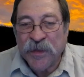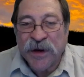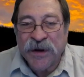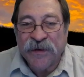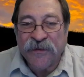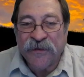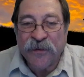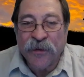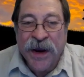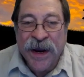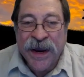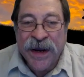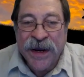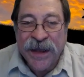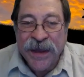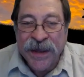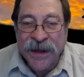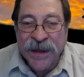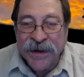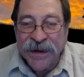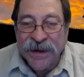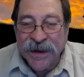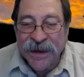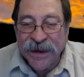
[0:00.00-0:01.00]
bit of
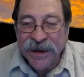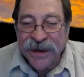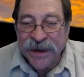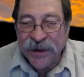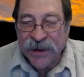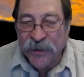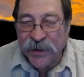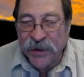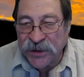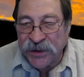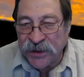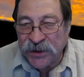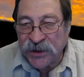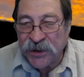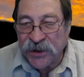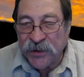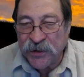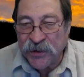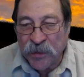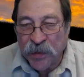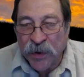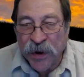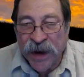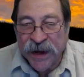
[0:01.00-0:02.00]
variety and what you can
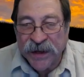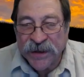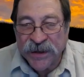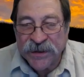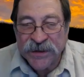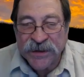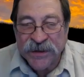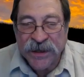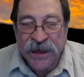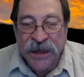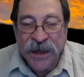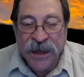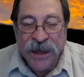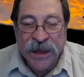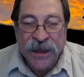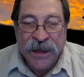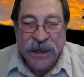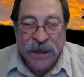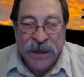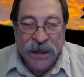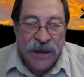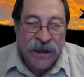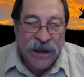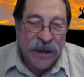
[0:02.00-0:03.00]
do in practicing
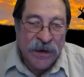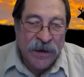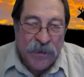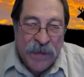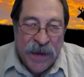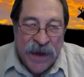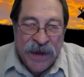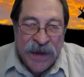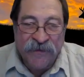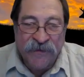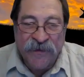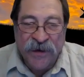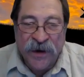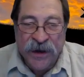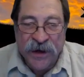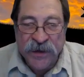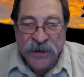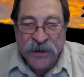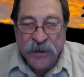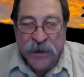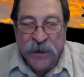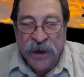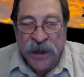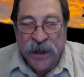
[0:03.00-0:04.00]
and make it fun
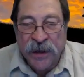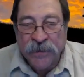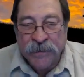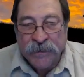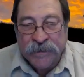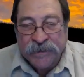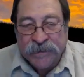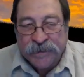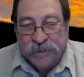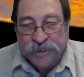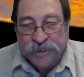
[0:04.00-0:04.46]
as well.